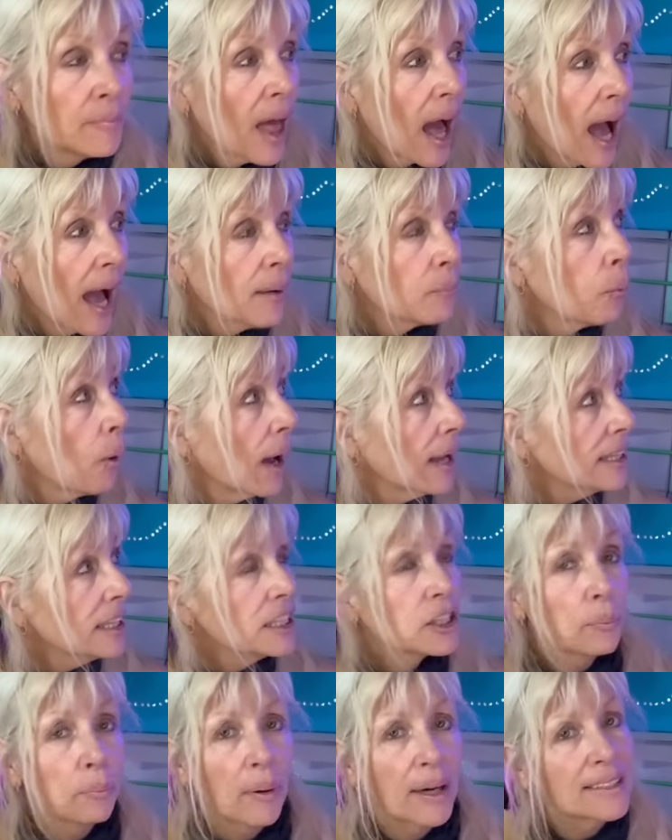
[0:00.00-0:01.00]
I wanted
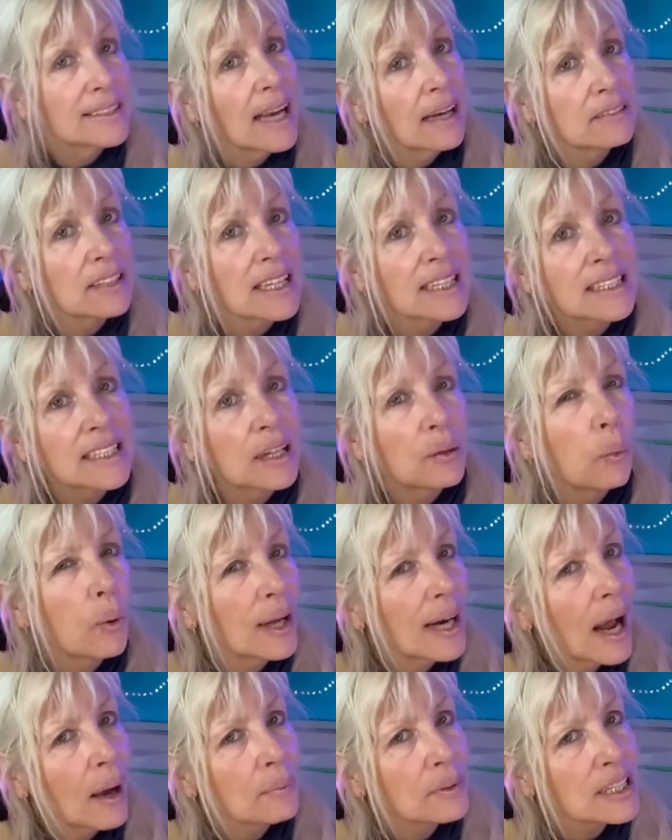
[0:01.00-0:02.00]
to break down to see
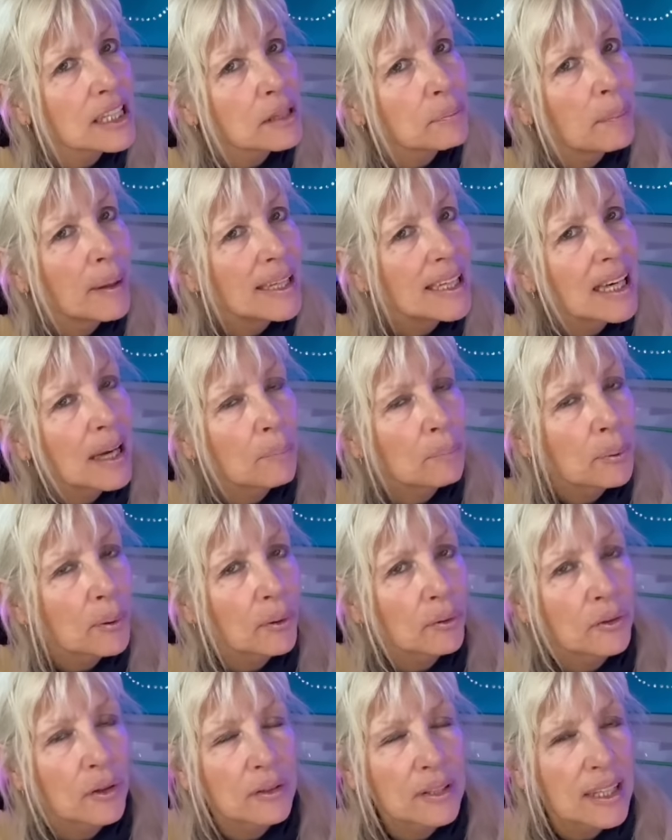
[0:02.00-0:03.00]
what I was spending in
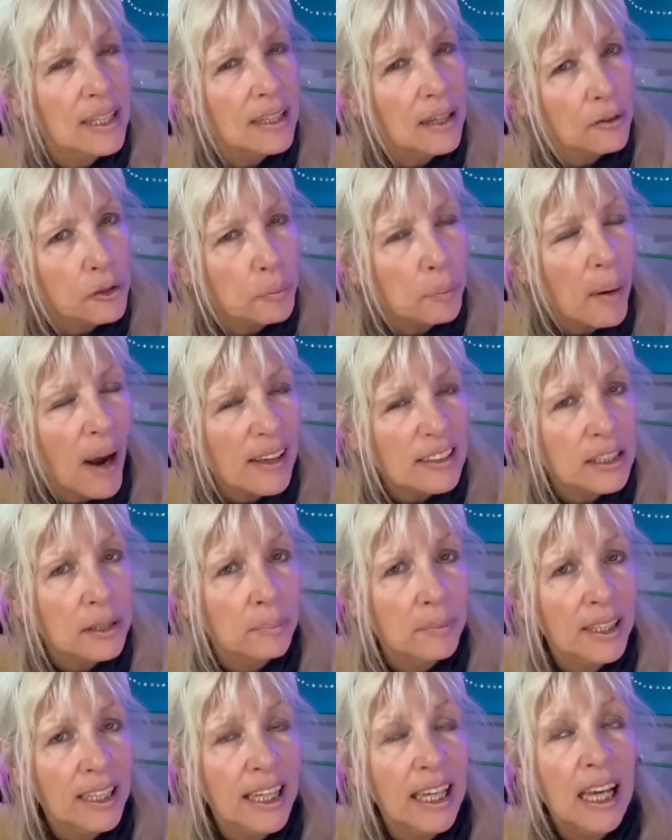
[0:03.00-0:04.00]
produce, and it's
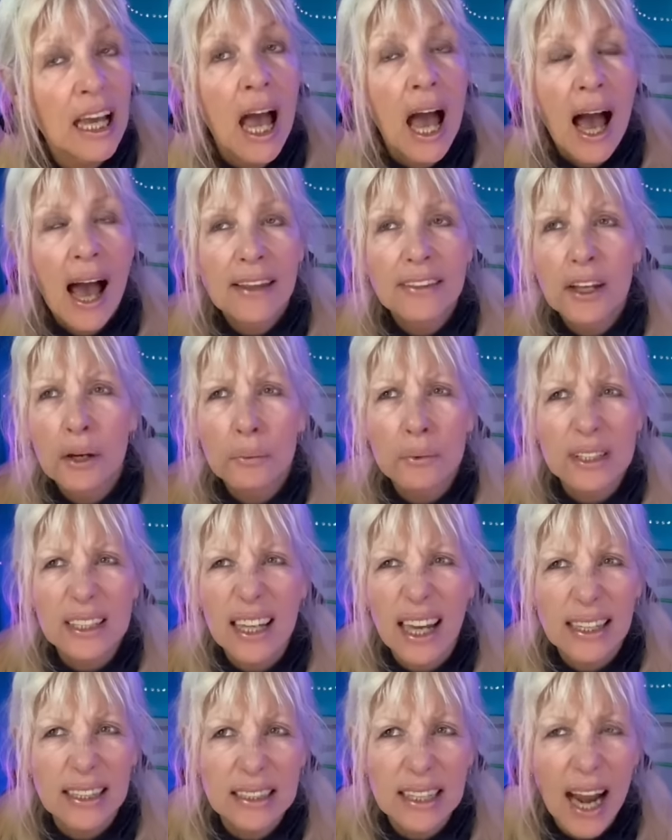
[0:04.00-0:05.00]
approximately, I think it was
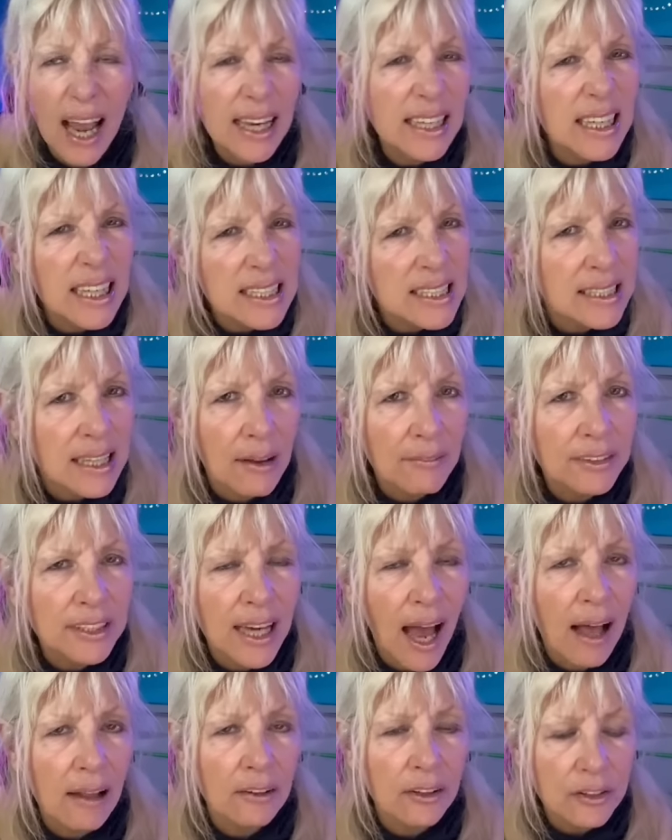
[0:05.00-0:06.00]
like
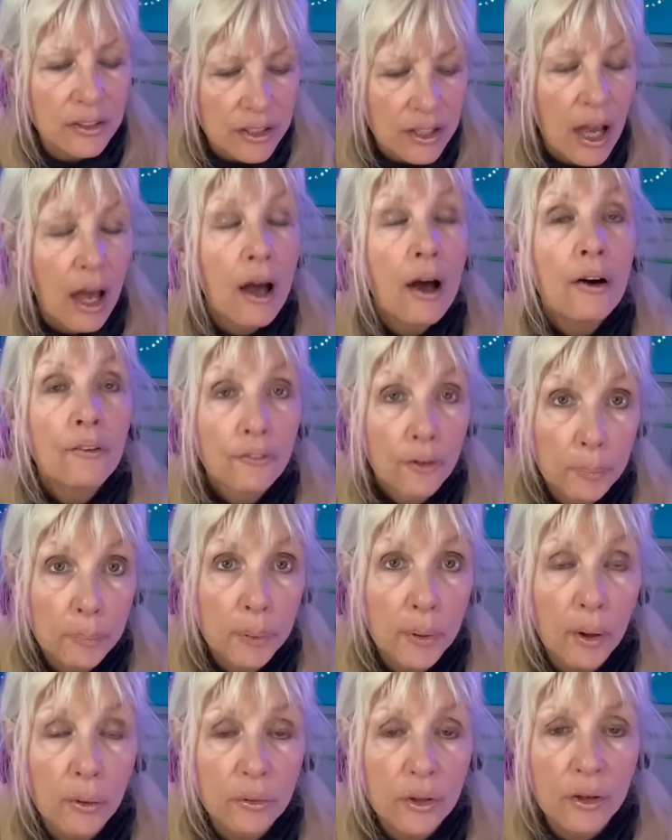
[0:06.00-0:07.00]
$97 for
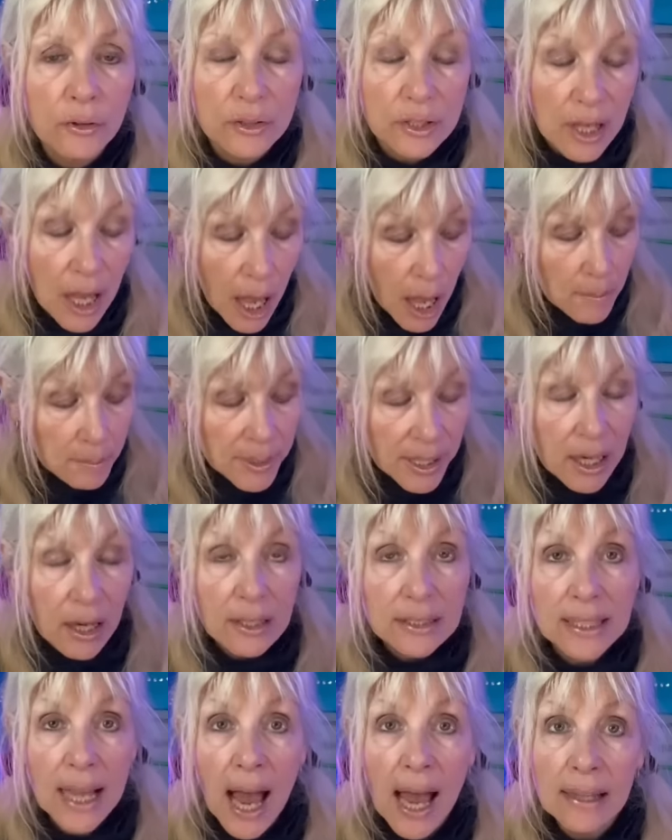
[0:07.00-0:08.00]
produce
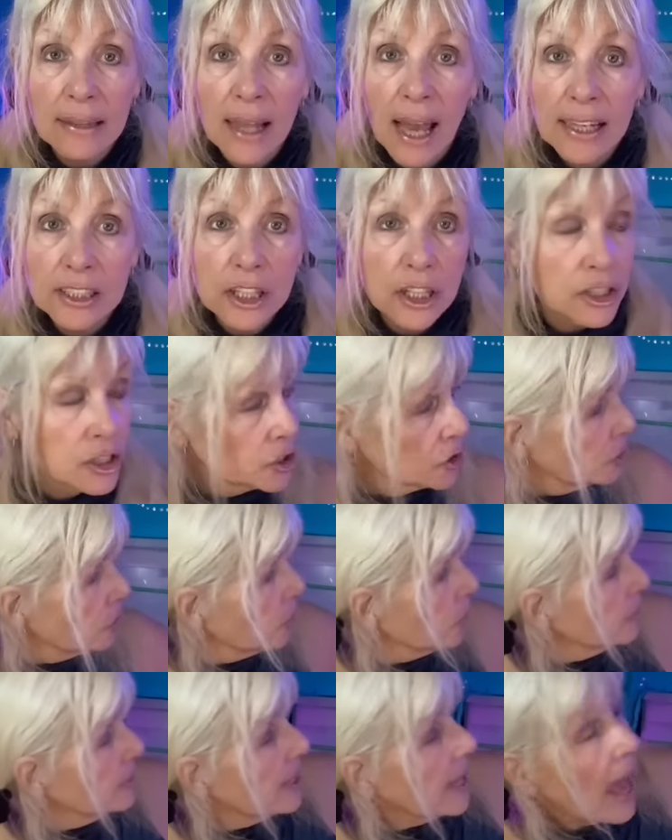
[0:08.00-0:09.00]
because I like to
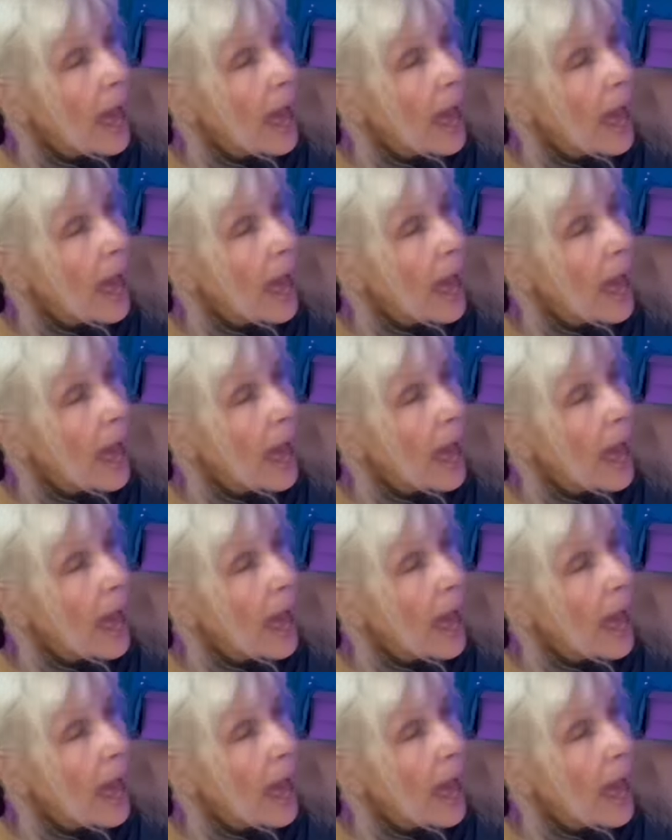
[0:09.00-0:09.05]
do the